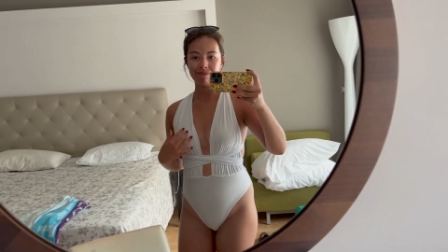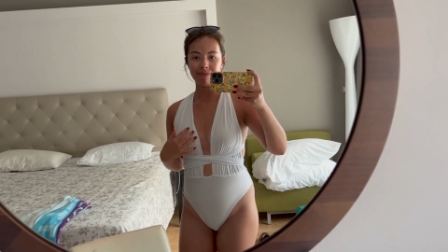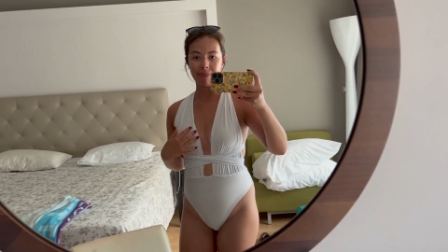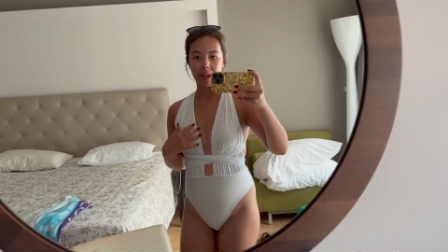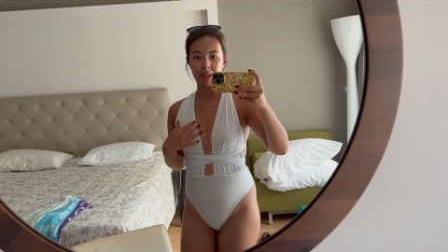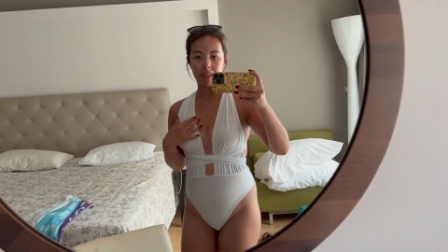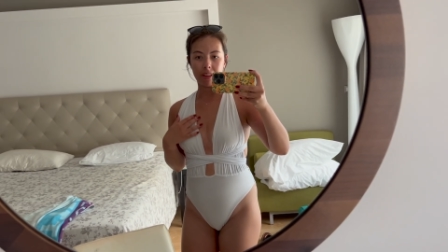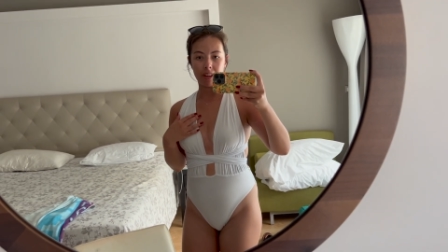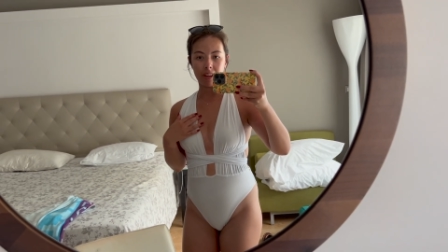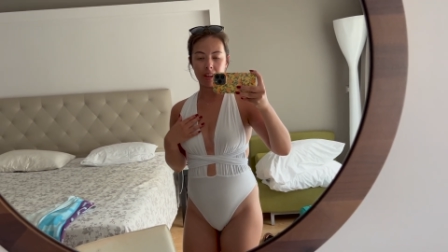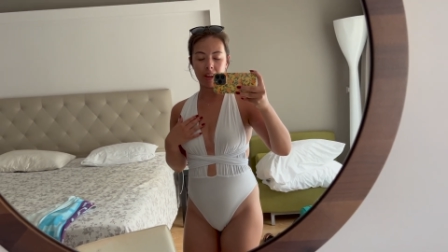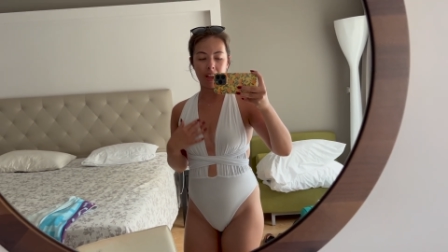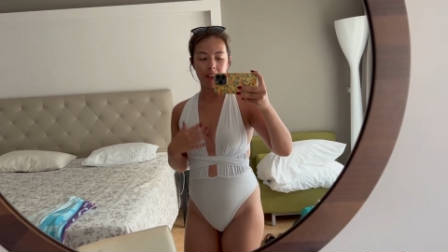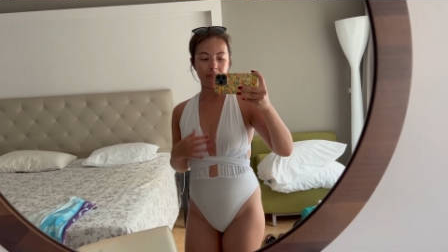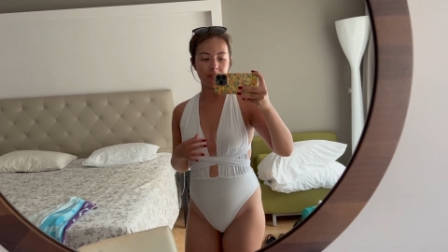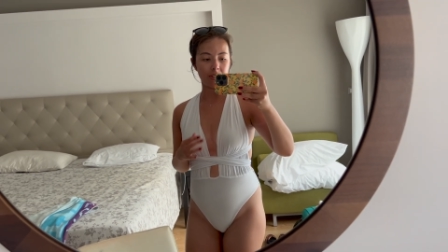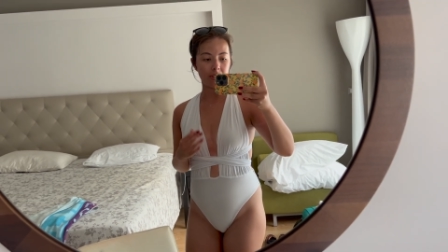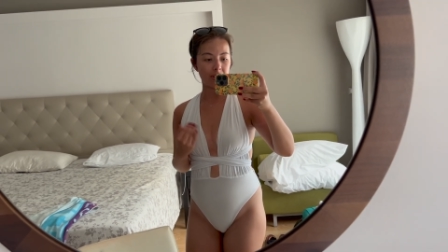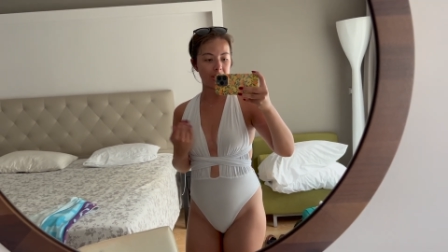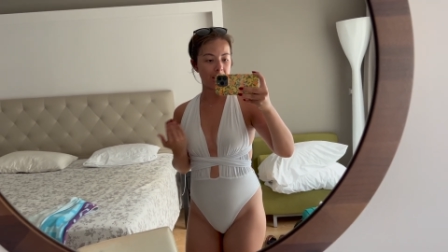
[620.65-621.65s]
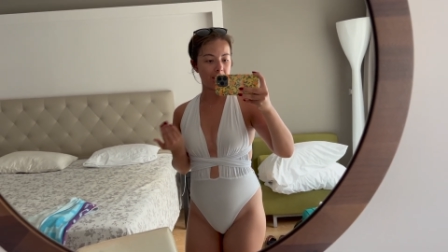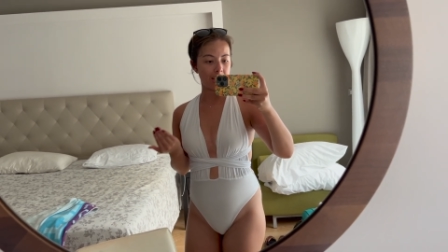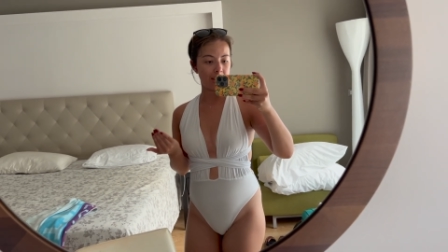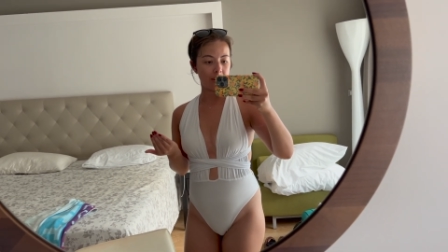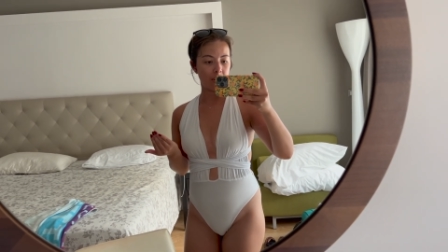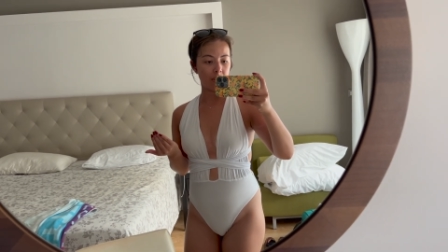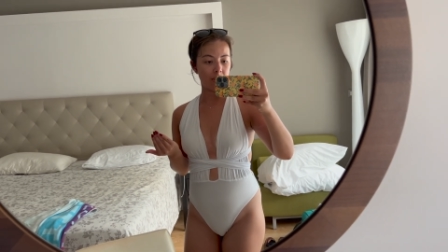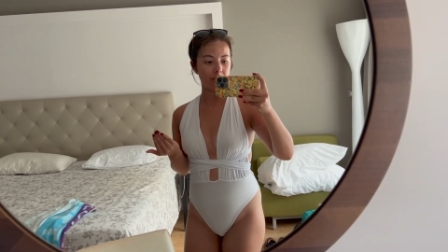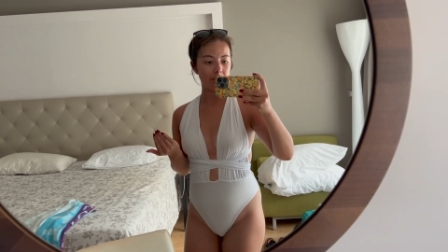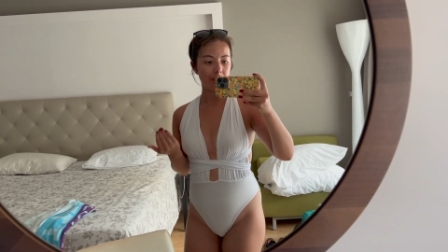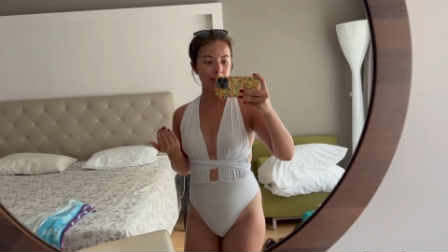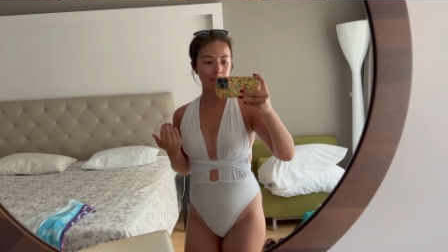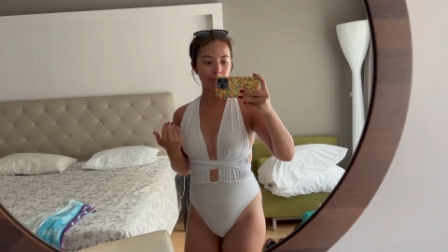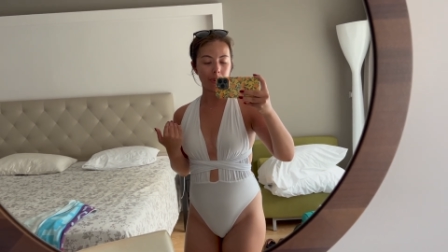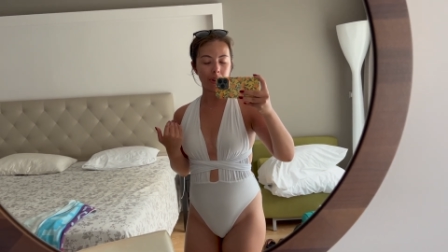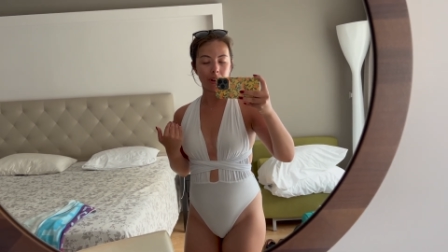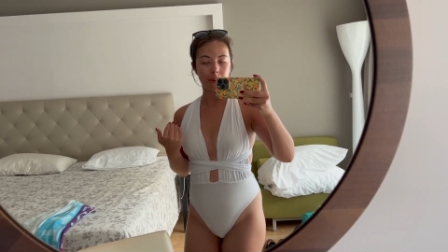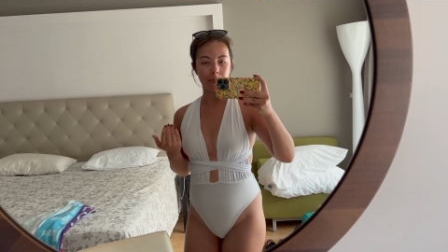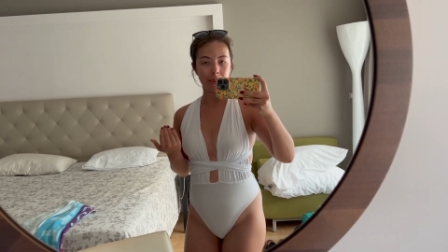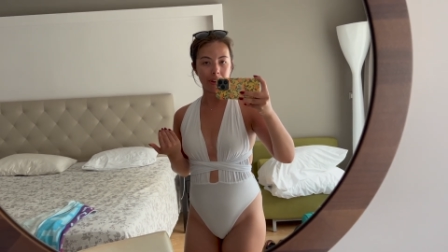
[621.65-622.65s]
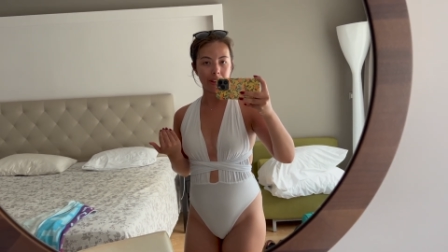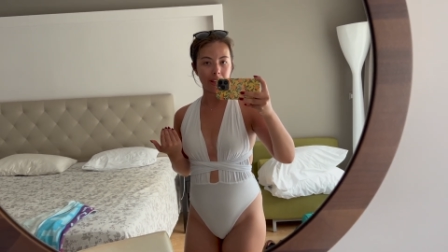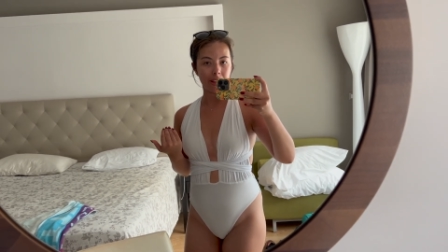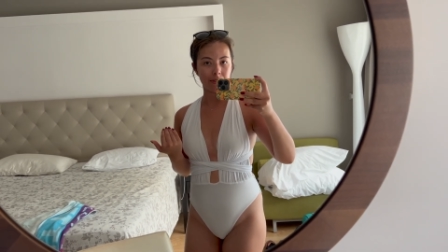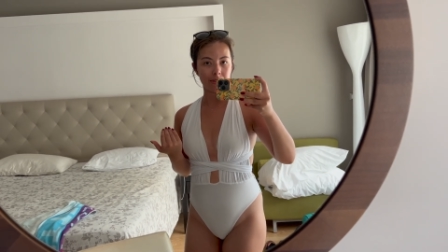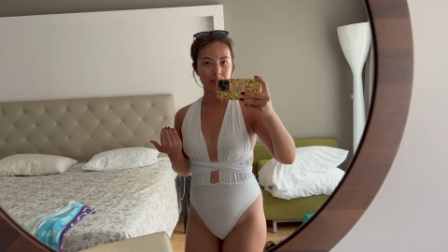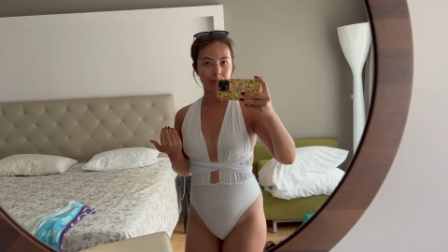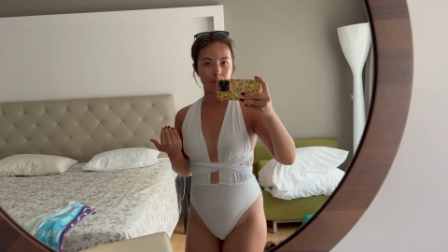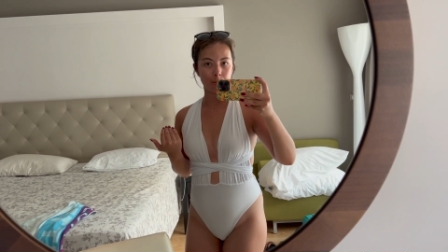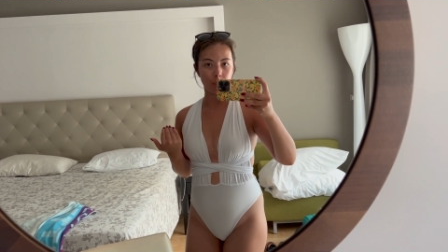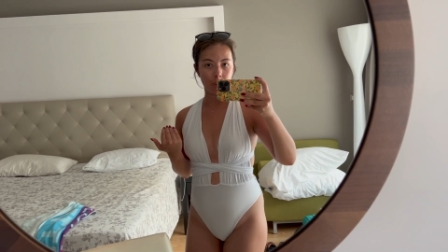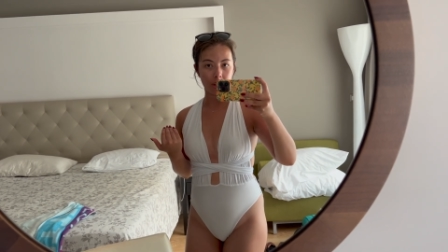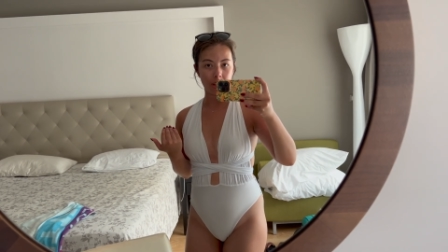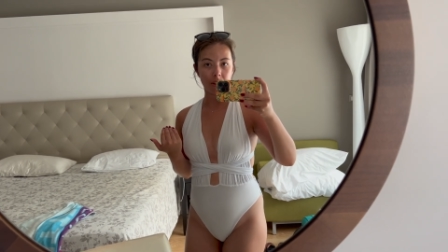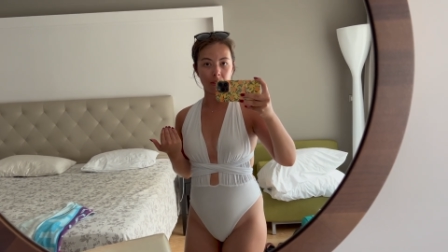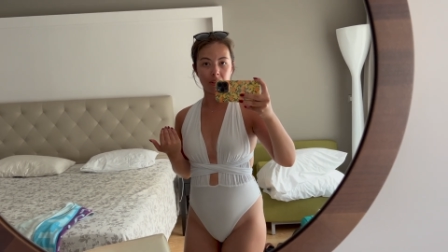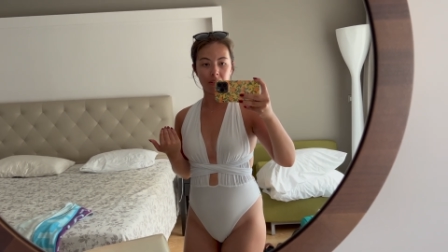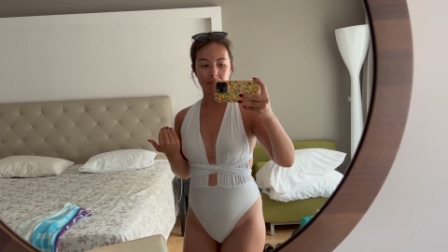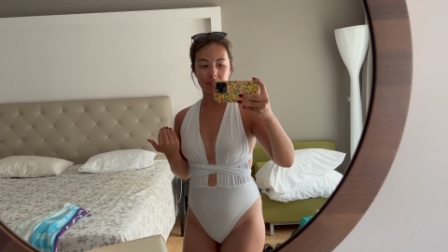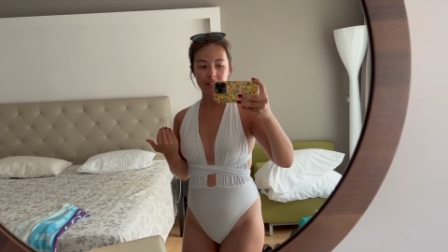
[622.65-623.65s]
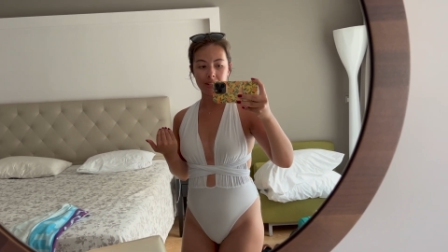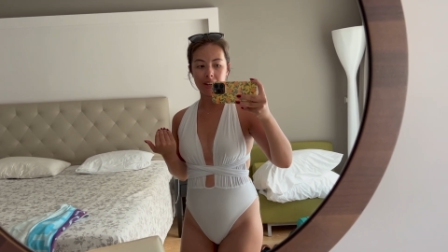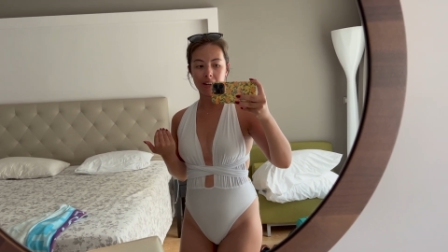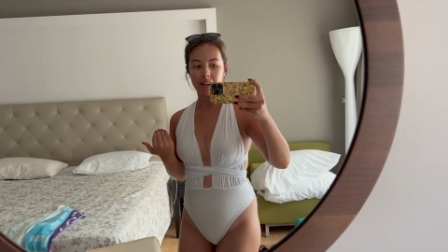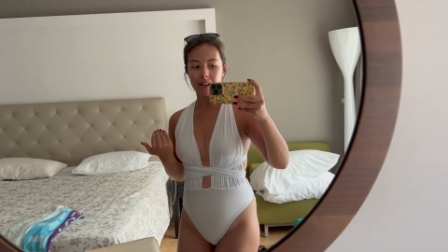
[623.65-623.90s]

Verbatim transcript: I think I haven't taken it off yet, but I might have some pretty horrific tan